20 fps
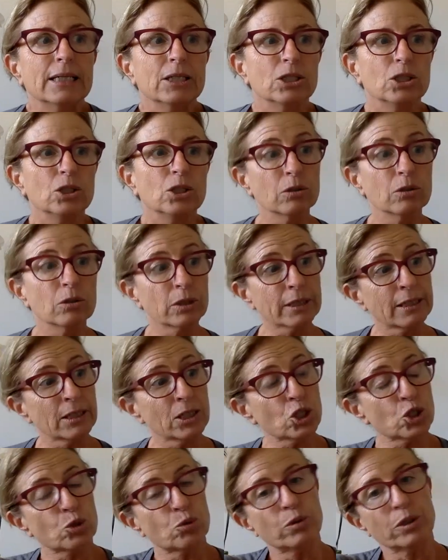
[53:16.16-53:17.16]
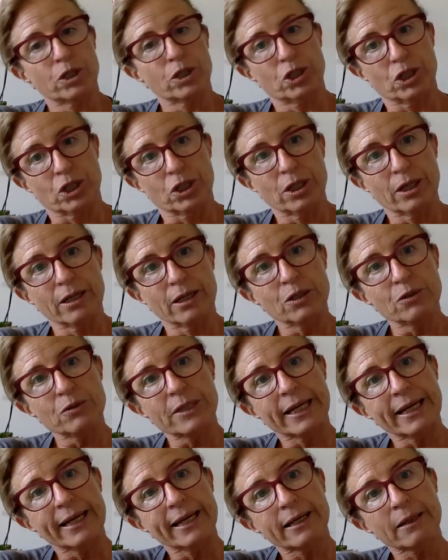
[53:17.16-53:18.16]
you look at a trigger and you
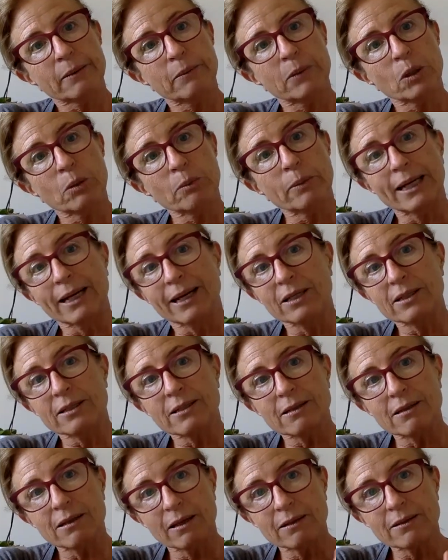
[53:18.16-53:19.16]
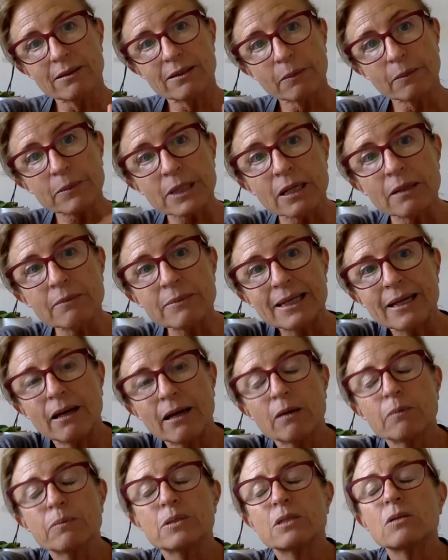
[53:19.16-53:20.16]
take a moment, and sometimes it
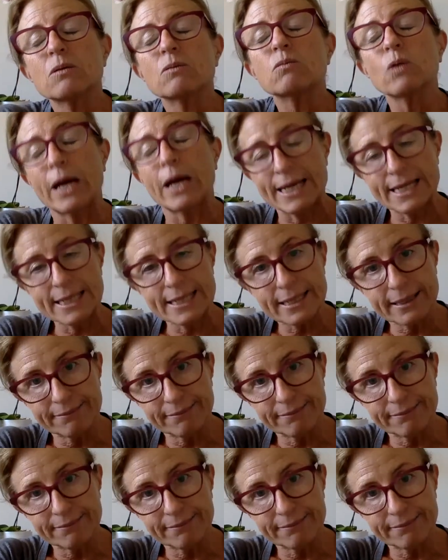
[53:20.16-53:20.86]
helps to write